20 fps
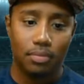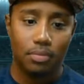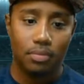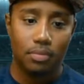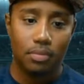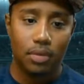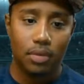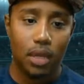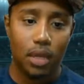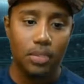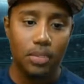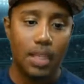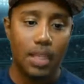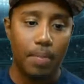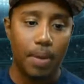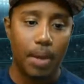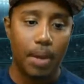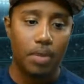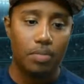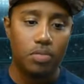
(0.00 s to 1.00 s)
I take that back.
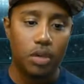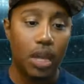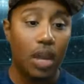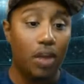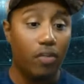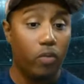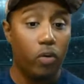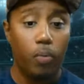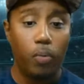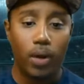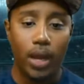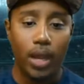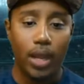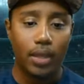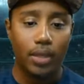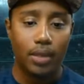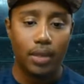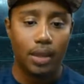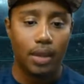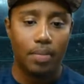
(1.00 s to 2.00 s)
I'm sorry. Yeah, 4.8.
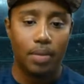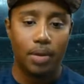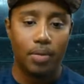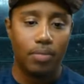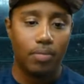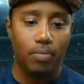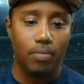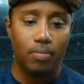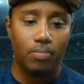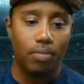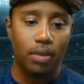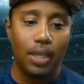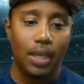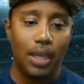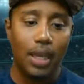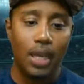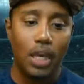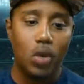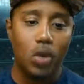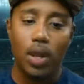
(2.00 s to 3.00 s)
I mean, really, he
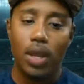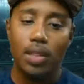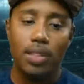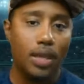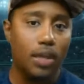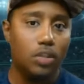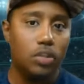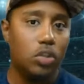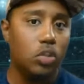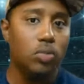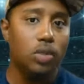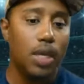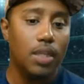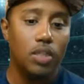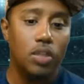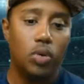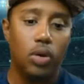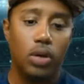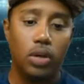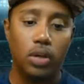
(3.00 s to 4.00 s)
didn't do anything. 2
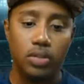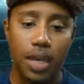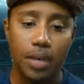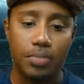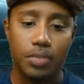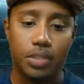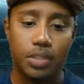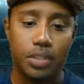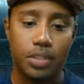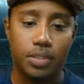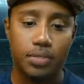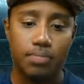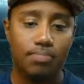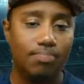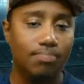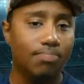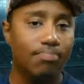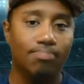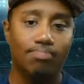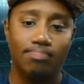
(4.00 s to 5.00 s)
interceptions.
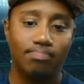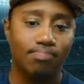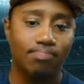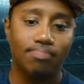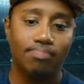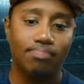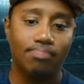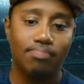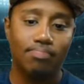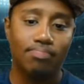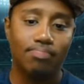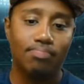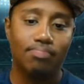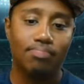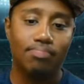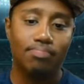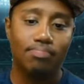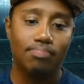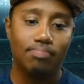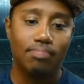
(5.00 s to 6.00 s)

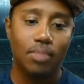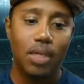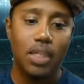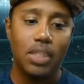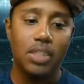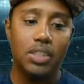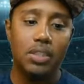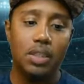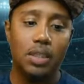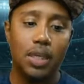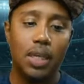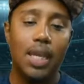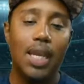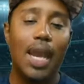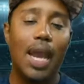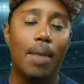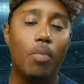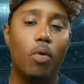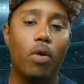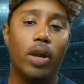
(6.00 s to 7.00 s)
I mean, he
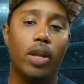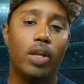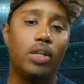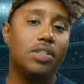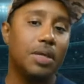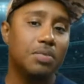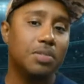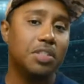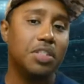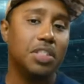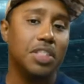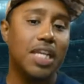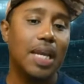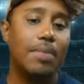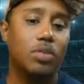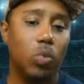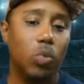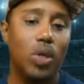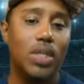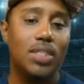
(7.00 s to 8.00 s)
had more interceptions than
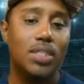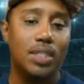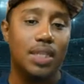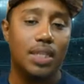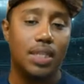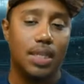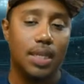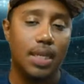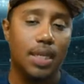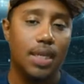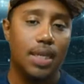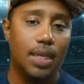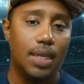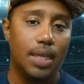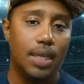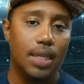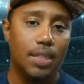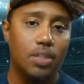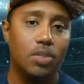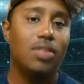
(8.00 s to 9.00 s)
Jameis Winston.
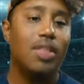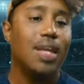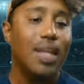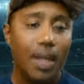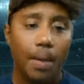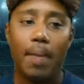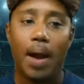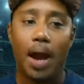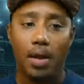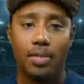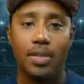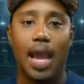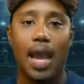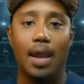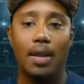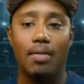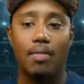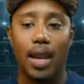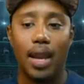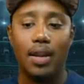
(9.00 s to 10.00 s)
So think about
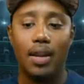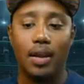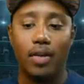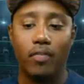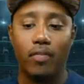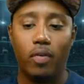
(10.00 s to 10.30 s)
that, right?